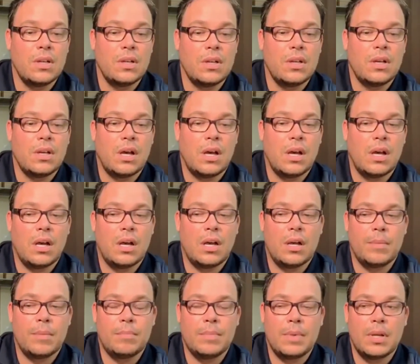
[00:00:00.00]

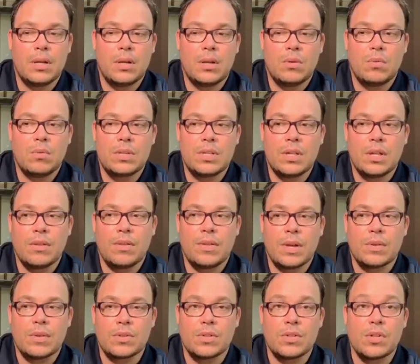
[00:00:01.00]
Um, what's the other thing I was
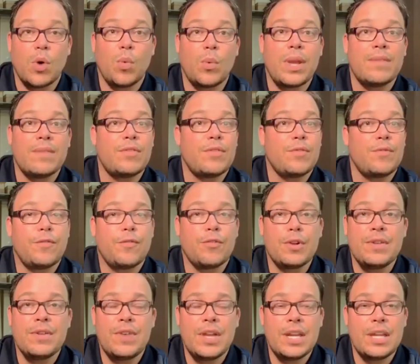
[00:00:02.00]
going to? Oh, we have free
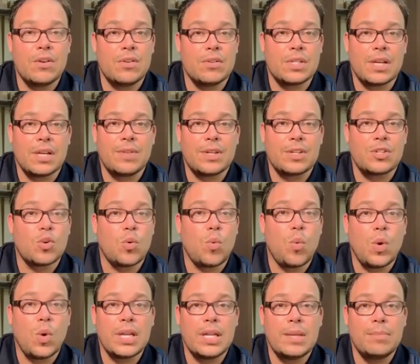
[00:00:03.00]
videos. I have like
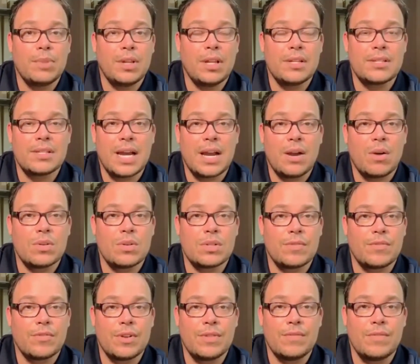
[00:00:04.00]
20 plus hours of
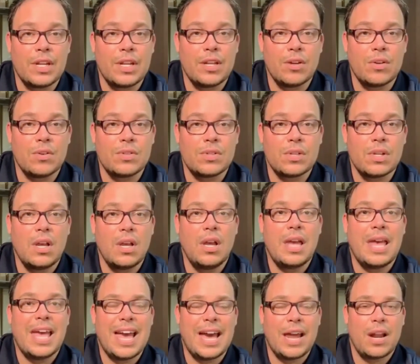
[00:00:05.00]
free videos
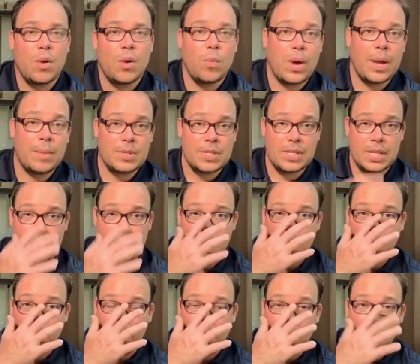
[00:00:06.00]
at our website
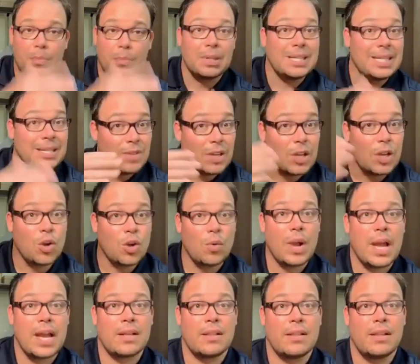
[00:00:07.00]
about believing
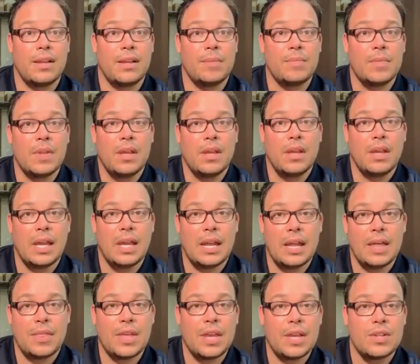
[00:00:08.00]
correctly, and I
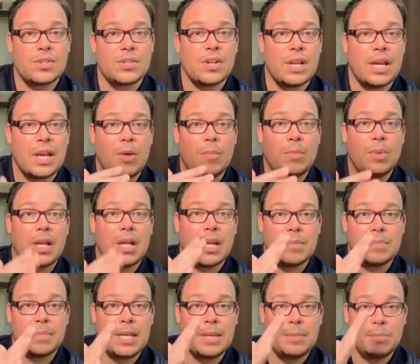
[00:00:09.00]
think it's going to help a lot of
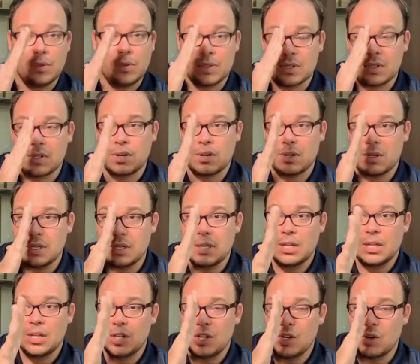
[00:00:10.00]
people to start,
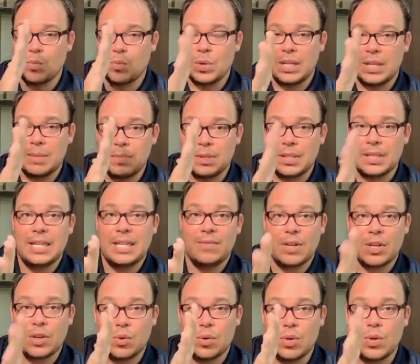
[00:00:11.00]
you know, really believing
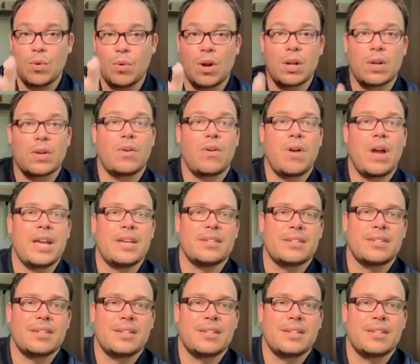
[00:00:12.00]
who you are in Christ,